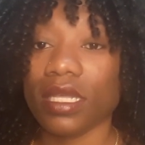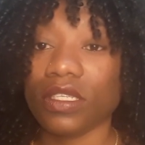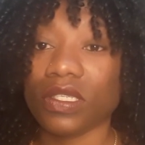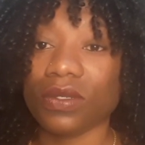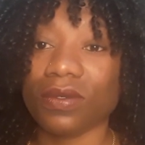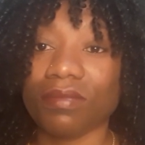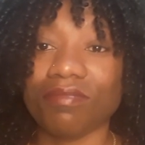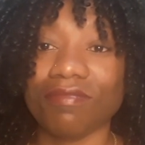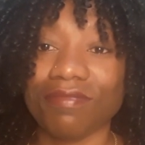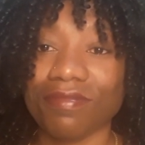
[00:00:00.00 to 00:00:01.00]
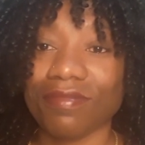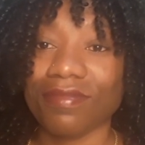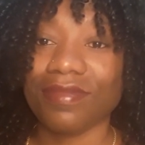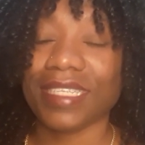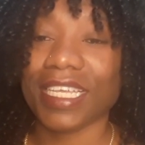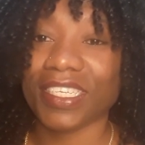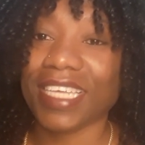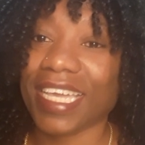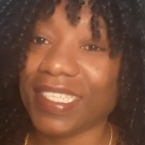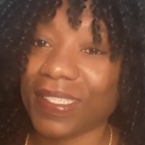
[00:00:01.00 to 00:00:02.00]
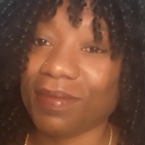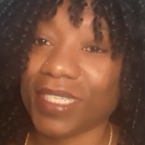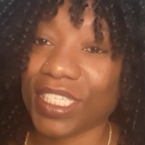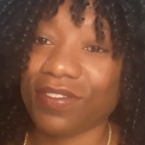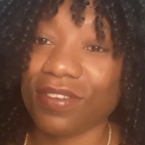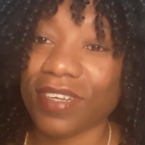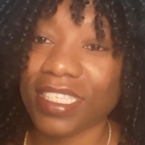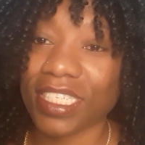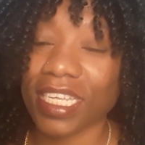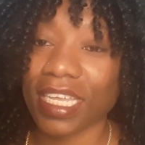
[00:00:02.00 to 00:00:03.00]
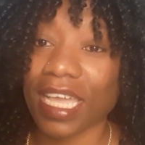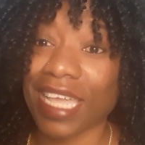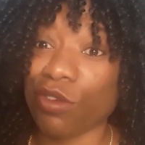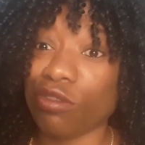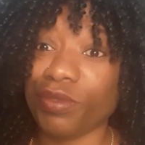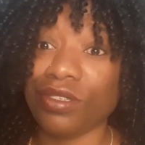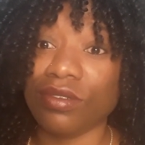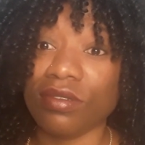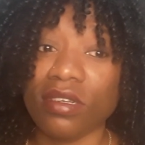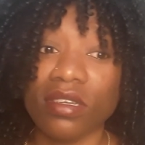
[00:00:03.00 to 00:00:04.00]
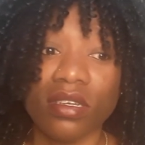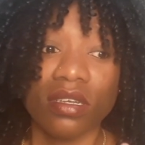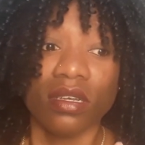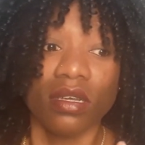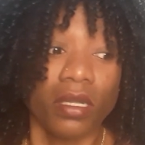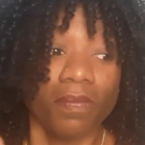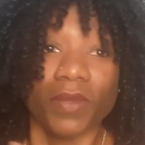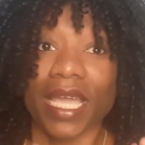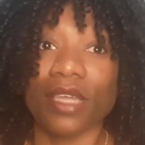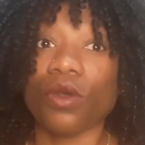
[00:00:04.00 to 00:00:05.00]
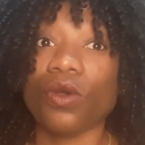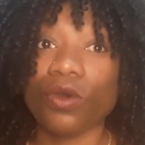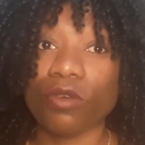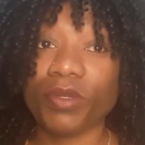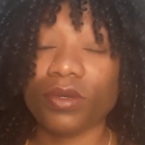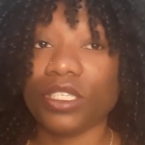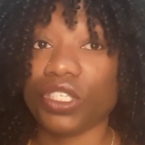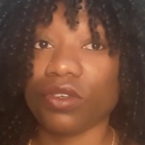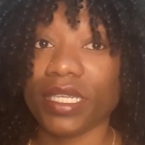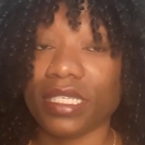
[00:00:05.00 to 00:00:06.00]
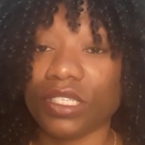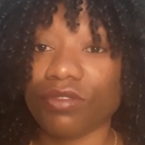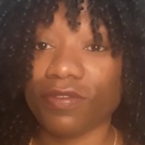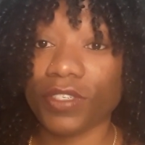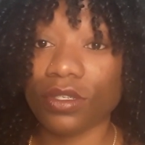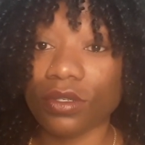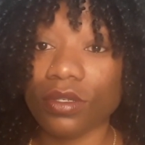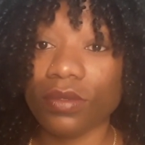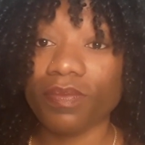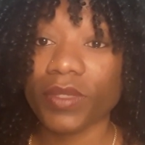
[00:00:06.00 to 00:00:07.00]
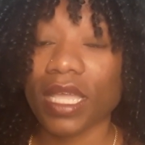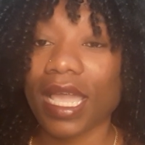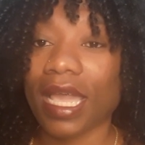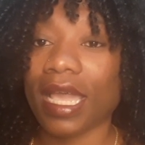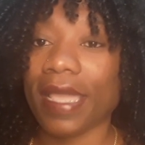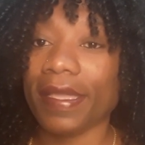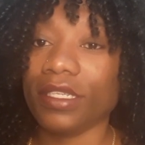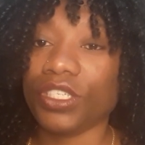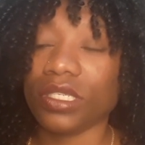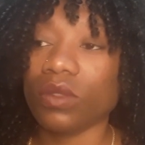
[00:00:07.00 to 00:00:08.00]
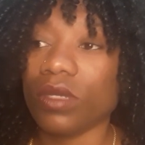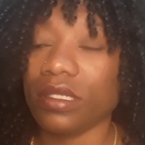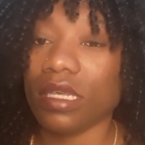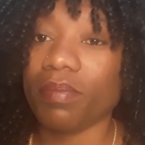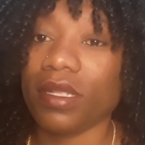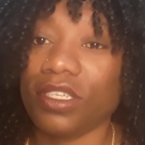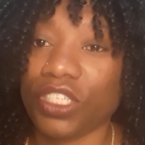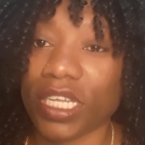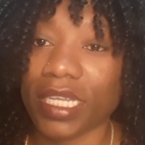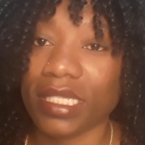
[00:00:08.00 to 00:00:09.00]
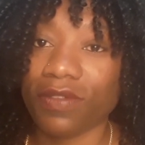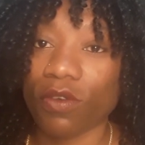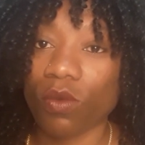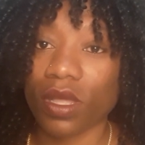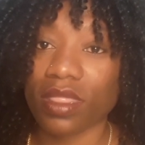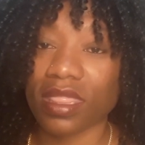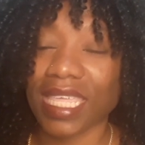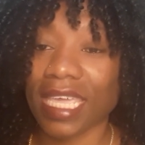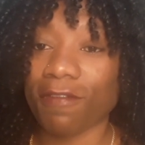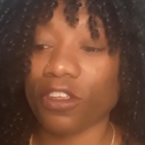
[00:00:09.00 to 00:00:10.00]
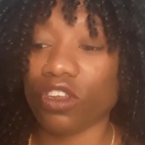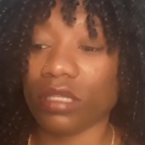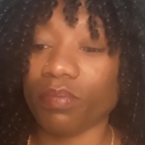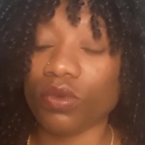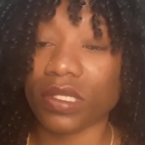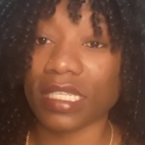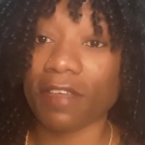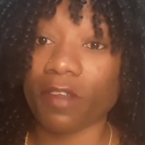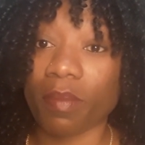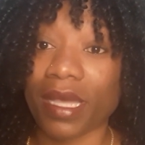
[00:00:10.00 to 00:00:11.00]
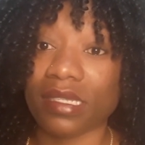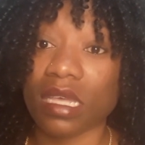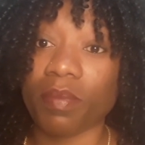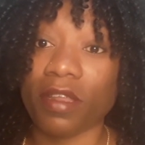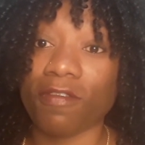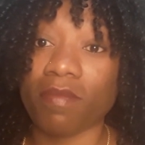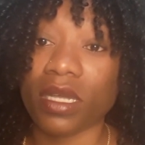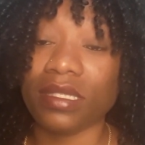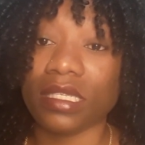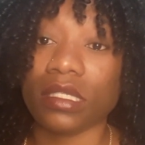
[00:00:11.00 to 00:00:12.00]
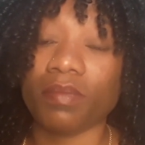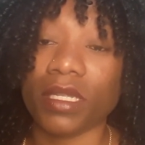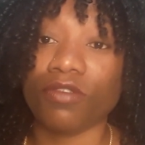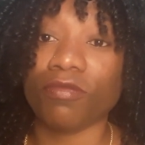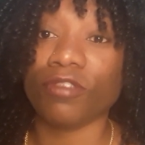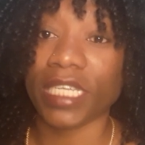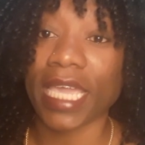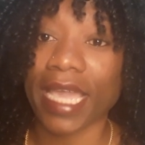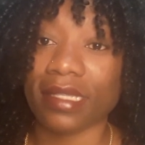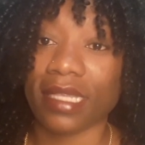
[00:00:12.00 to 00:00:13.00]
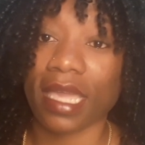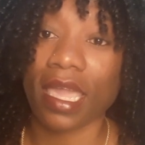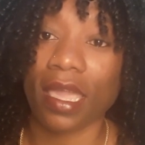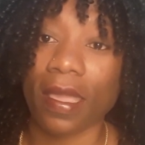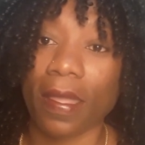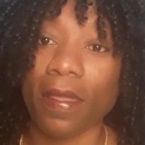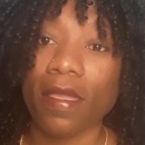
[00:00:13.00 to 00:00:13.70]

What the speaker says: So thank you guys so much for watching. I hope you enjoyed this review. I just want to apologize for one thing, for not posting for the past couple of months. It's been really hectic here